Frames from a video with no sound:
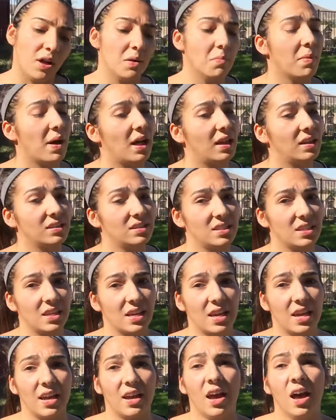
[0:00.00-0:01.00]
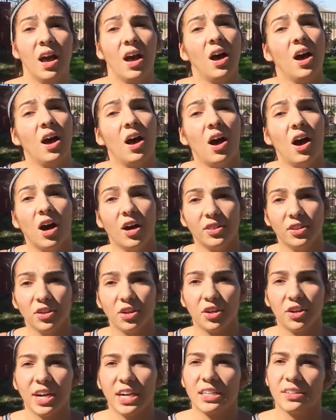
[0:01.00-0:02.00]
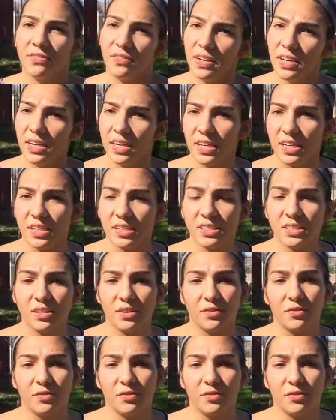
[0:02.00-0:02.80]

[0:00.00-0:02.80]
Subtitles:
on the correct fingers for accuracy.